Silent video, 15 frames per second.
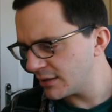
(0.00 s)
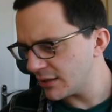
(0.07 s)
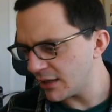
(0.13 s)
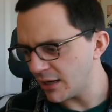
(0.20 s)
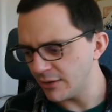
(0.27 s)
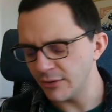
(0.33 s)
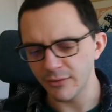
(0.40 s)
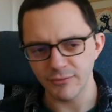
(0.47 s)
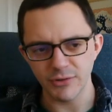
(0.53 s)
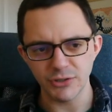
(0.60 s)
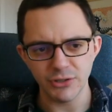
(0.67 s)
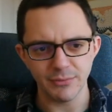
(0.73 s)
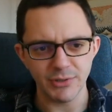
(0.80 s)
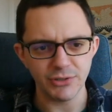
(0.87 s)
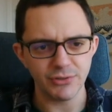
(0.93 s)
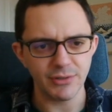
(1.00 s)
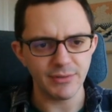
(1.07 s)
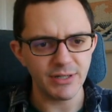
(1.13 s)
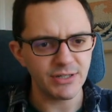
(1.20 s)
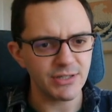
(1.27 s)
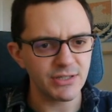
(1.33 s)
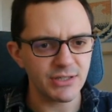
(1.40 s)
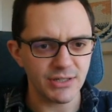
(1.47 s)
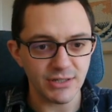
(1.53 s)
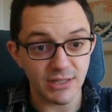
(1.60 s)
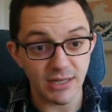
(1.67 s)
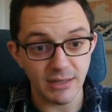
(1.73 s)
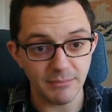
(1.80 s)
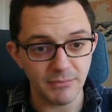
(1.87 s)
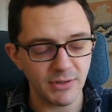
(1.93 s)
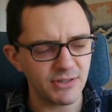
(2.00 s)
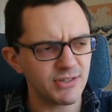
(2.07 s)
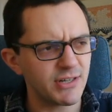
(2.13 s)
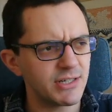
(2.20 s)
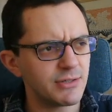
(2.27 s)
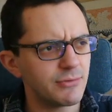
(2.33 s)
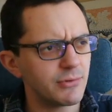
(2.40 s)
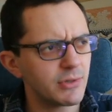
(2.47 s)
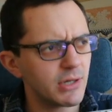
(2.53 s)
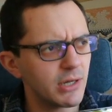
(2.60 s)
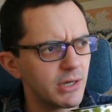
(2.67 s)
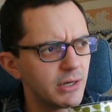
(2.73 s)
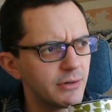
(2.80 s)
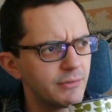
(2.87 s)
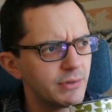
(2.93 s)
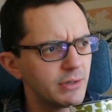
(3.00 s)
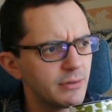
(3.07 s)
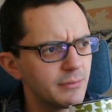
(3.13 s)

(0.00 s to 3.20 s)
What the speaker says: Not for geometry reasons, because the sides are all curved.